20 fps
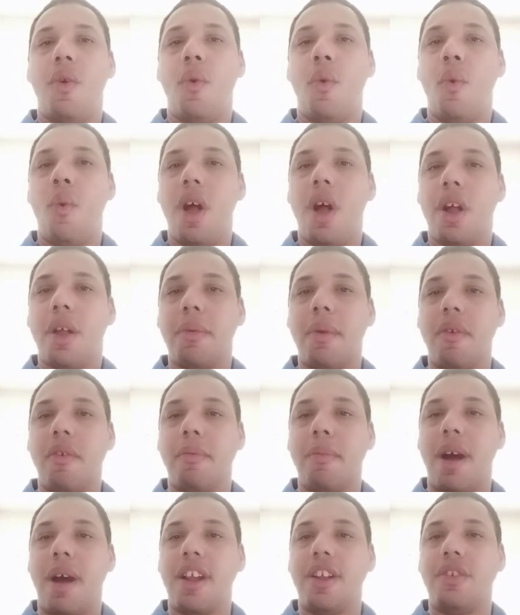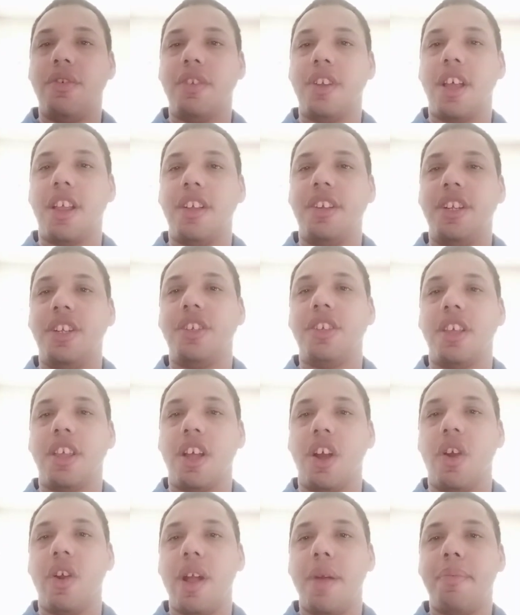Welcome, everybody, to another edition of the
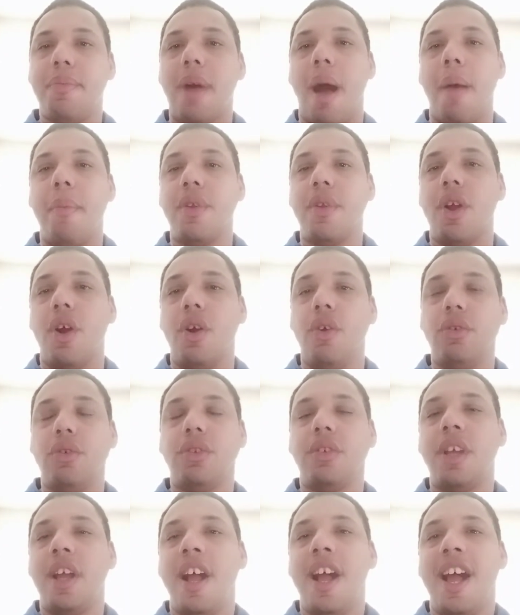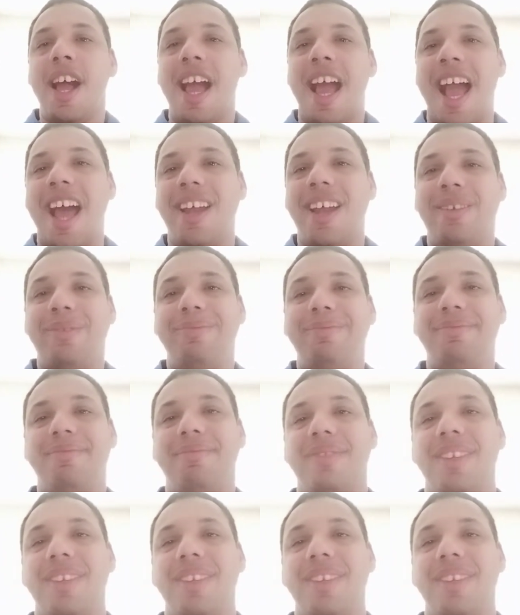Hurry Up. I'm your host, Adam.